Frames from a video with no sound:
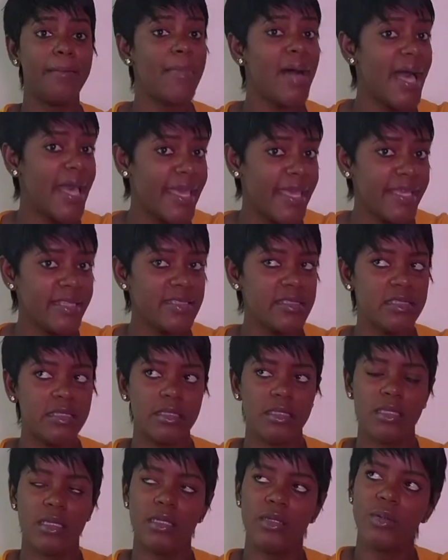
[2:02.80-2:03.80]
buy it,
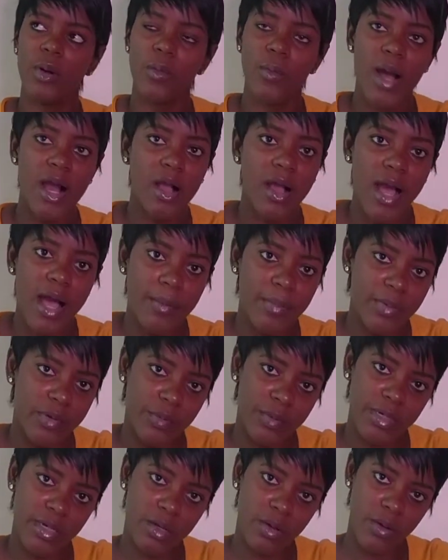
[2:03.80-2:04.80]
you know what will happen
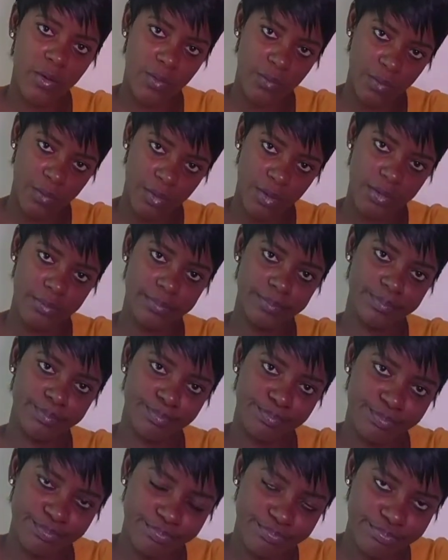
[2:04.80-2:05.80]
when you go home?
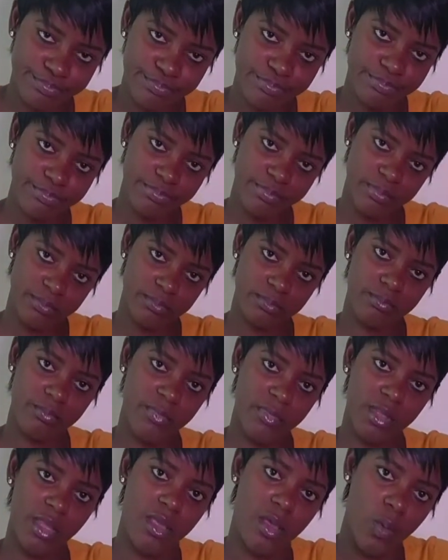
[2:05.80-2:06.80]

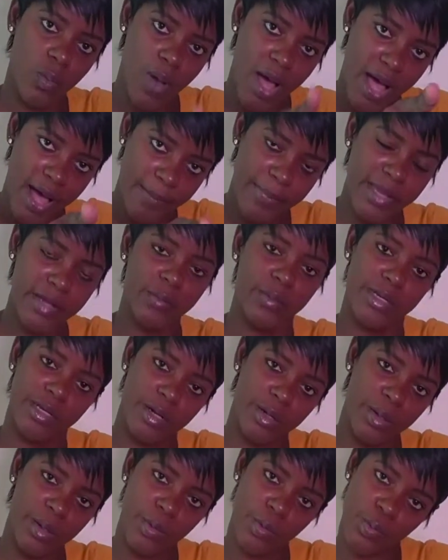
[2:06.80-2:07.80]
What happen when you
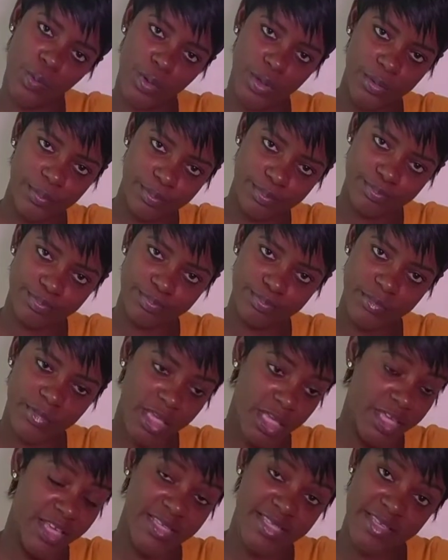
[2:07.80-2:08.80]
go home?
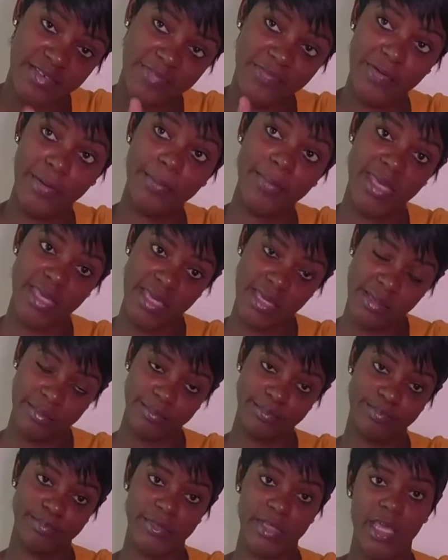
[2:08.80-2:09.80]
You see, for me
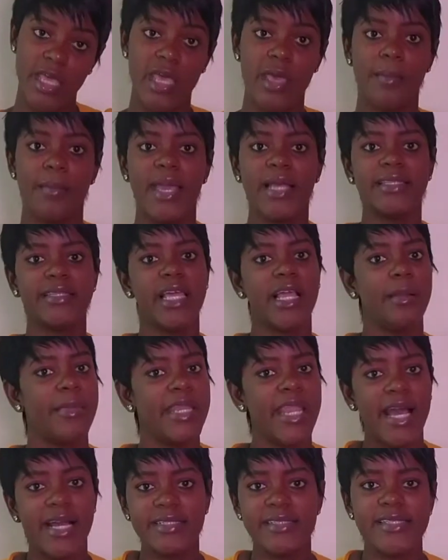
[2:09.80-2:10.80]
not tell
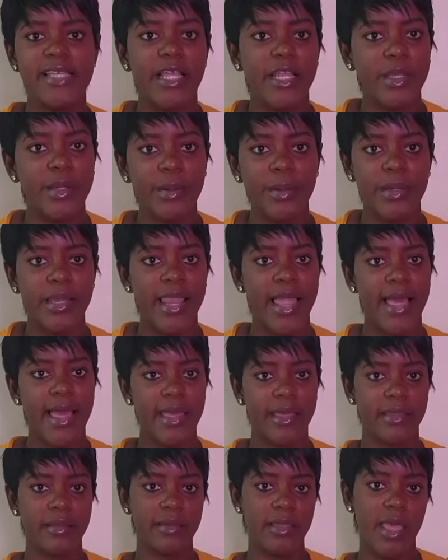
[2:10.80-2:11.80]
no
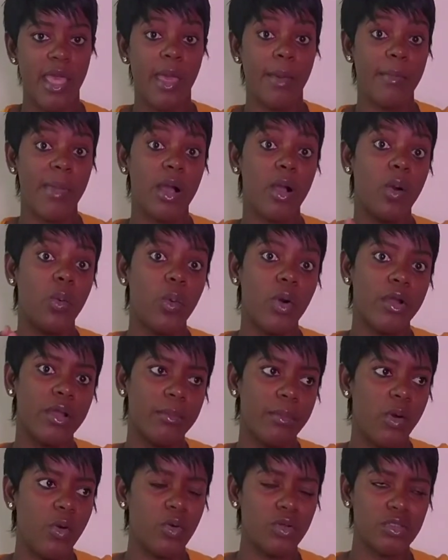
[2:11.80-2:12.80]
lie. I go worry
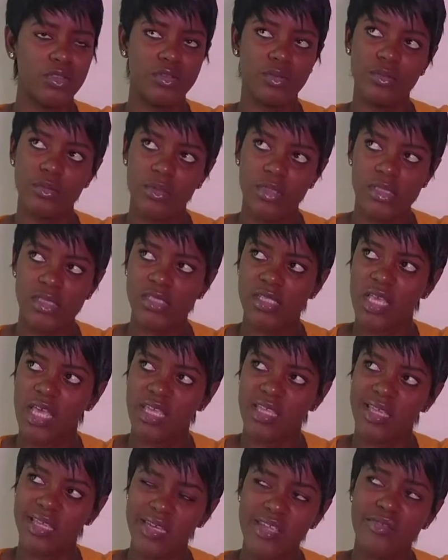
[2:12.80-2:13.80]
about Jules.
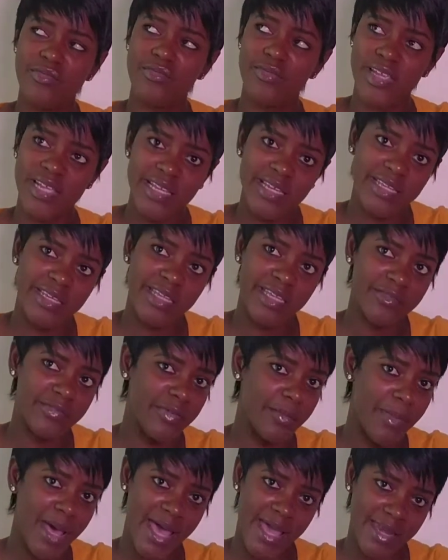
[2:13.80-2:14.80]
You did really need to
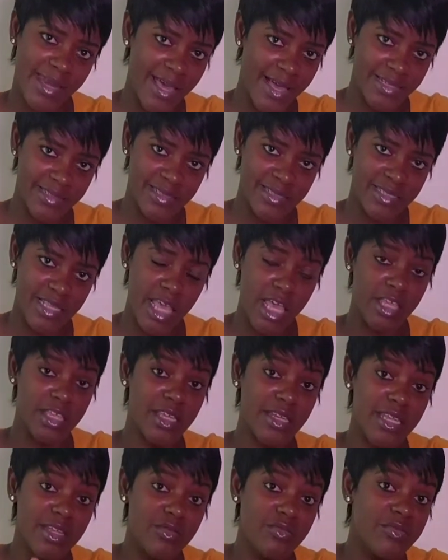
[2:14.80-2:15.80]
buy that. You
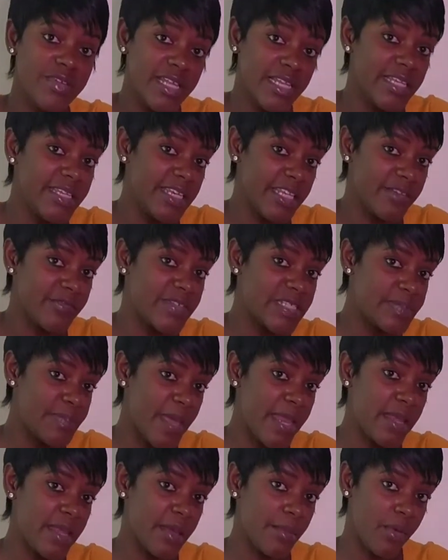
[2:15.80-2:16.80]
did really need to
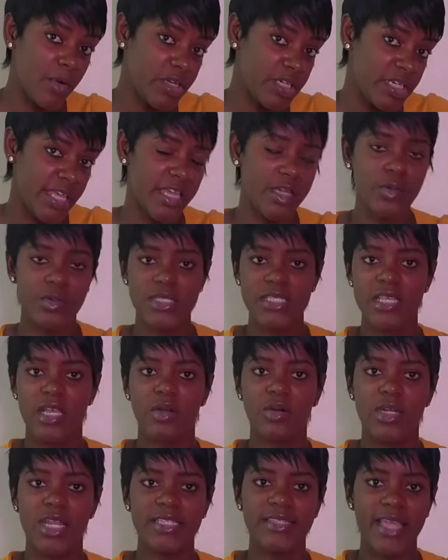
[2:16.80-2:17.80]
spend the money there. You know, so you
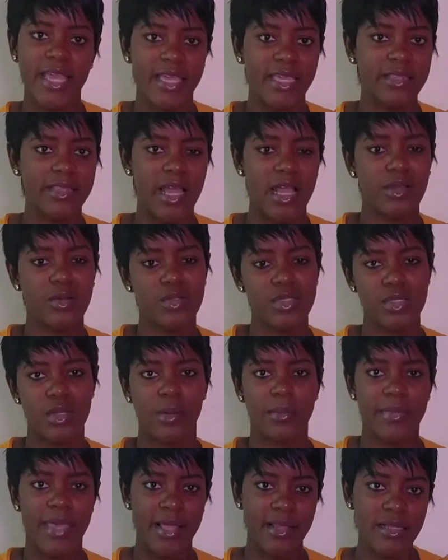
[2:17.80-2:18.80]
could have take it and do
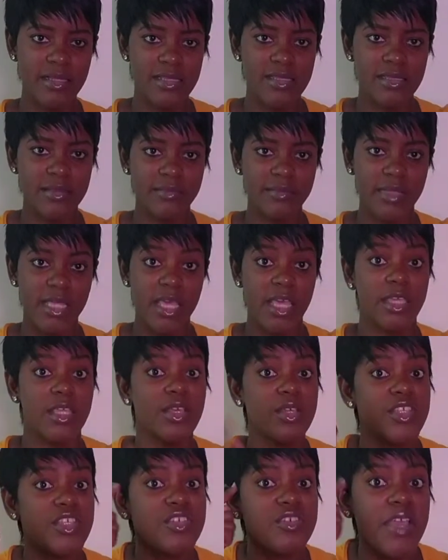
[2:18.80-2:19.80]
something else. You
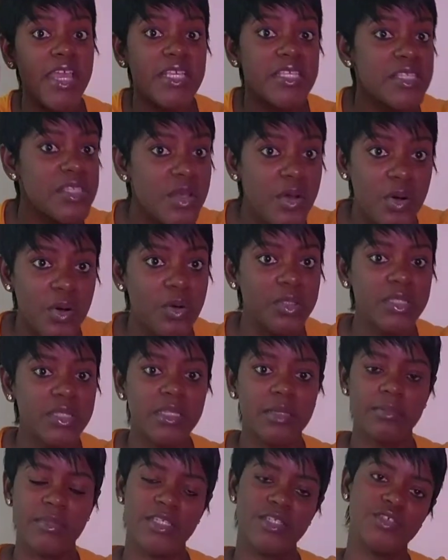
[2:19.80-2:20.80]
stress out.
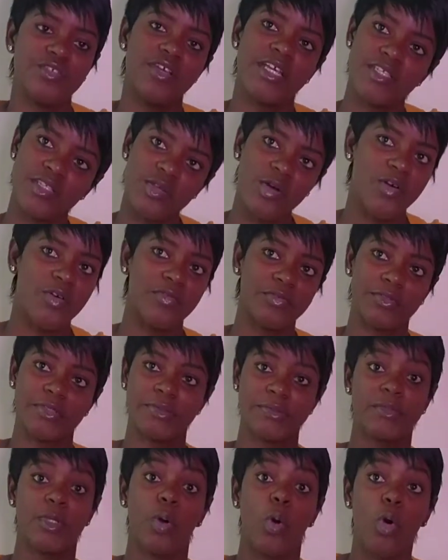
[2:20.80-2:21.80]
Me stress out
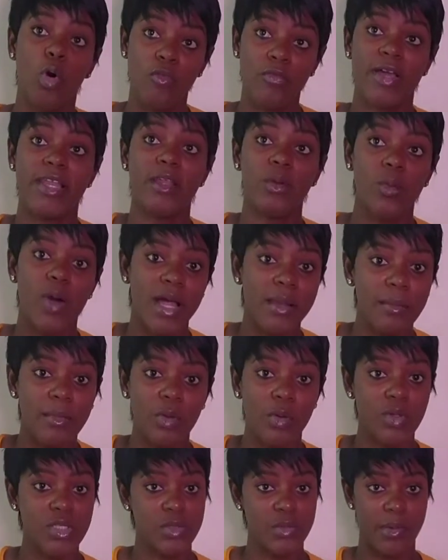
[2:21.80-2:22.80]
over the one
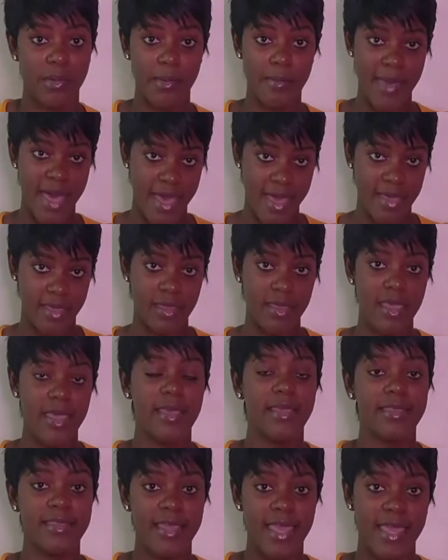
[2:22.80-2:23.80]
blouse when I buy.
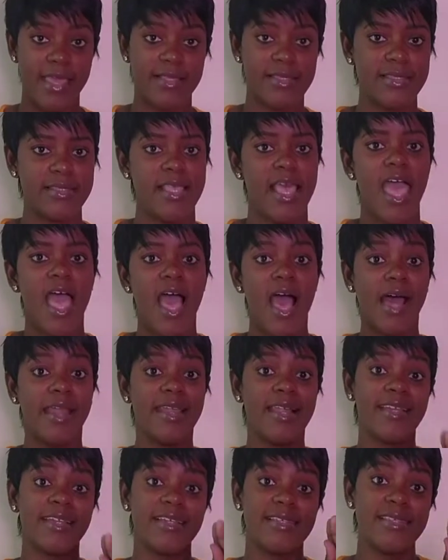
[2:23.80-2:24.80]
Yes.
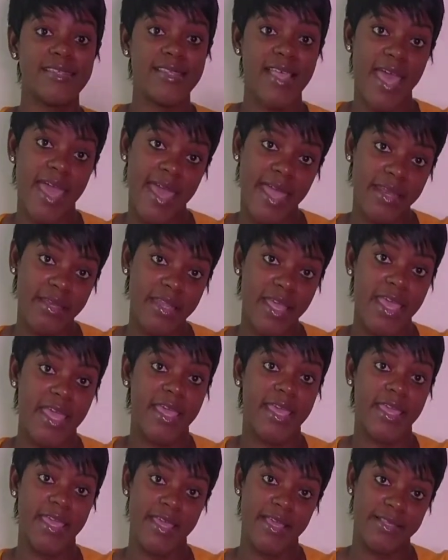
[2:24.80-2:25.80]
Another sign
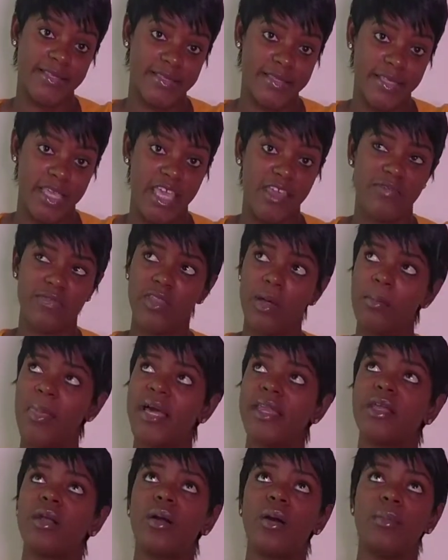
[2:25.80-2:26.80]
is if
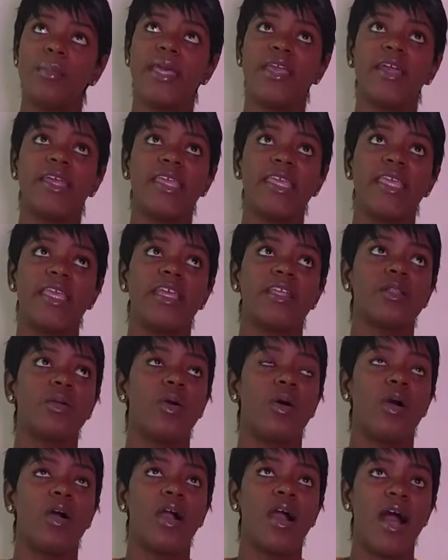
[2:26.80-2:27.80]
nobody come at your gate,
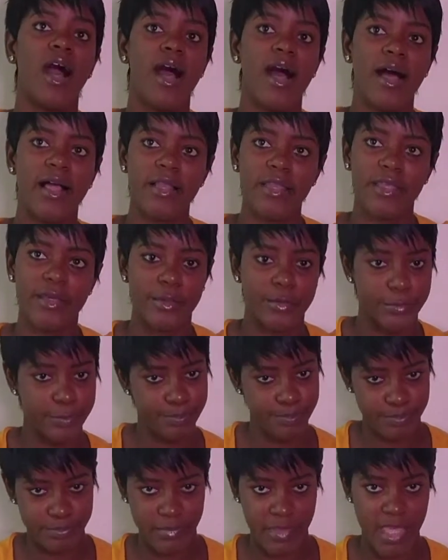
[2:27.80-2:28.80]
come call you.
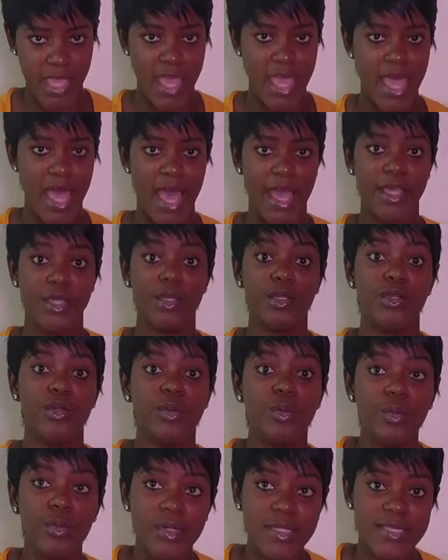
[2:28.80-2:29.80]
And you
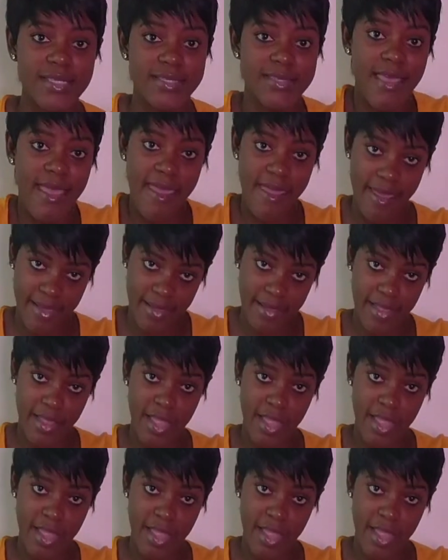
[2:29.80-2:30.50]
know say